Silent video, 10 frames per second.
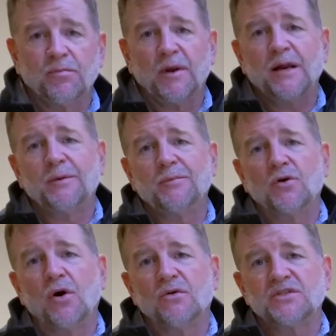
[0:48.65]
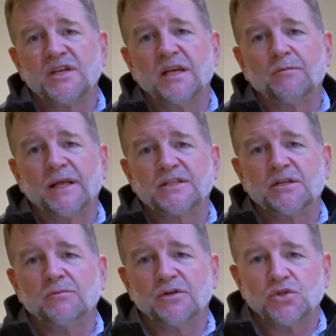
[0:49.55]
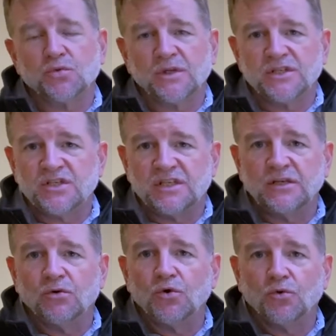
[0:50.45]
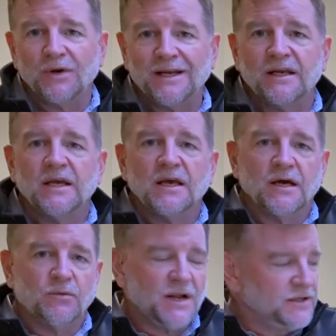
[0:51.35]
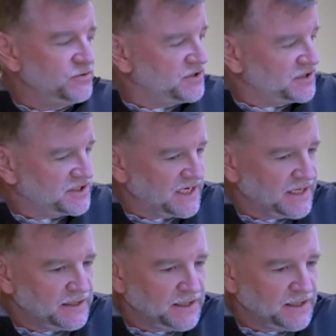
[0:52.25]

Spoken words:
a lot of people call it sandblasting, but it's really steel grit. We're not using sand